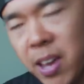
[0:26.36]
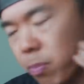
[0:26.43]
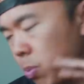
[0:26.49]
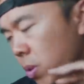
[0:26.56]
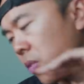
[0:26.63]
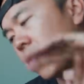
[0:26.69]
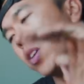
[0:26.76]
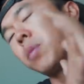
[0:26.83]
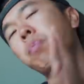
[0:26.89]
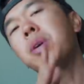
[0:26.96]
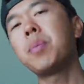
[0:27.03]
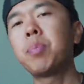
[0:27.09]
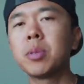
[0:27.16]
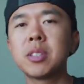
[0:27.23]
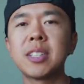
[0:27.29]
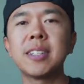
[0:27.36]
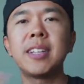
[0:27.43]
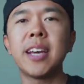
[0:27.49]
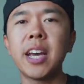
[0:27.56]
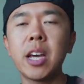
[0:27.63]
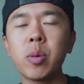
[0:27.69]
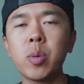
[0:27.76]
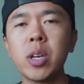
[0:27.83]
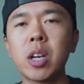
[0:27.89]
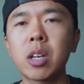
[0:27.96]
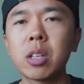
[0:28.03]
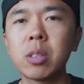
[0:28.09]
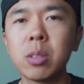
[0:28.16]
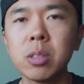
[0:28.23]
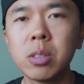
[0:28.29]
FPV people, today we
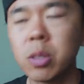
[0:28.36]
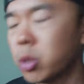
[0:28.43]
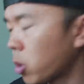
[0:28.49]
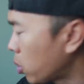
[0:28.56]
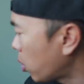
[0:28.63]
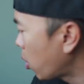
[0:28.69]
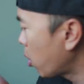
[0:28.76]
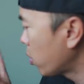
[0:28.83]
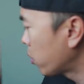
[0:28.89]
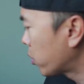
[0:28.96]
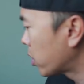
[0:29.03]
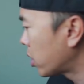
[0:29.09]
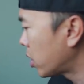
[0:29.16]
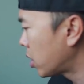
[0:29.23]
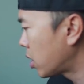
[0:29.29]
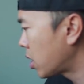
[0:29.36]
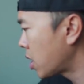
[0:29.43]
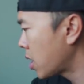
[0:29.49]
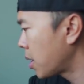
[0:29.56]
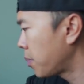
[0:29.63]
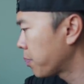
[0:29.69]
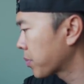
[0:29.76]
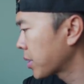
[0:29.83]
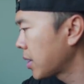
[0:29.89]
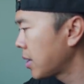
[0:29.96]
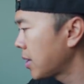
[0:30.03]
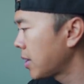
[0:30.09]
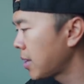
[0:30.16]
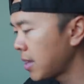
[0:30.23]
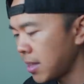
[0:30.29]
are going to go over
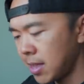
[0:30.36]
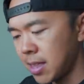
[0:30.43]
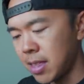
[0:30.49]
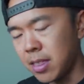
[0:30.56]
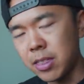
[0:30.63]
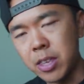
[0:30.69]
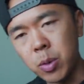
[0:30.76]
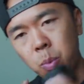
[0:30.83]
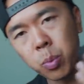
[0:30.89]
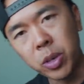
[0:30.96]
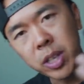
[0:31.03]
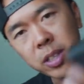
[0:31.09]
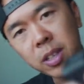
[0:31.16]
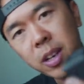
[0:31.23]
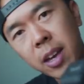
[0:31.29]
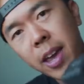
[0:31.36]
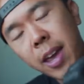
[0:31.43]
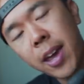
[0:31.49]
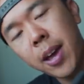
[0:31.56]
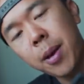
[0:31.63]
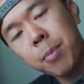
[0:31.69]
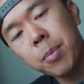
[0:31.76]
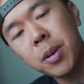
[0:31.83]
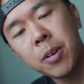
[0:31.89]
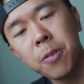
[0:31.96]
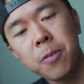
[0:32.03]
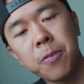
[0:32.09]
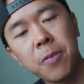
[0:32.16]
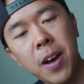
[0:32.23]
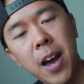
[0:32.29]
the Runcam
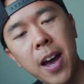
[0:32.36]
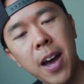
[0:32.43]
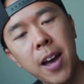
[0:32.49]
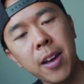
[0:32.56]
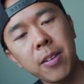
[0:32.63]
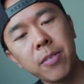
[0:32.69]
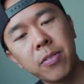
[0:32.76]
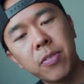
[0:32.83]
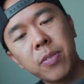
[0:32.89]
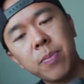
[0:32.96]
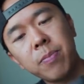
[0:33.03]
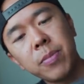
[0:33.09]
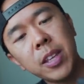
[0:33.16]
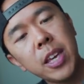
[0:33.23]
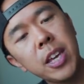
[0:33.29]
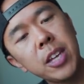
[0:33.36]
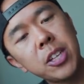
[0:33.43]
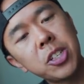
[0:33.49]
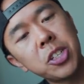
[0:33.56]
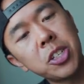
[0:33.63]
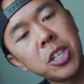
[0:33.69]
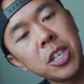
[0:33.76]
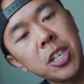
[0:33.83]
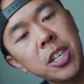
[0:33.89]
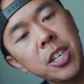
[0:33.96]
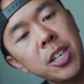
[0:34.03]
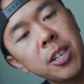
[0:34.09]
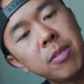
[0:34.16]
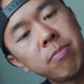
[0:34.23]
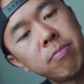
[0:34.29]
5
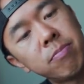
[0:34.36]
HD.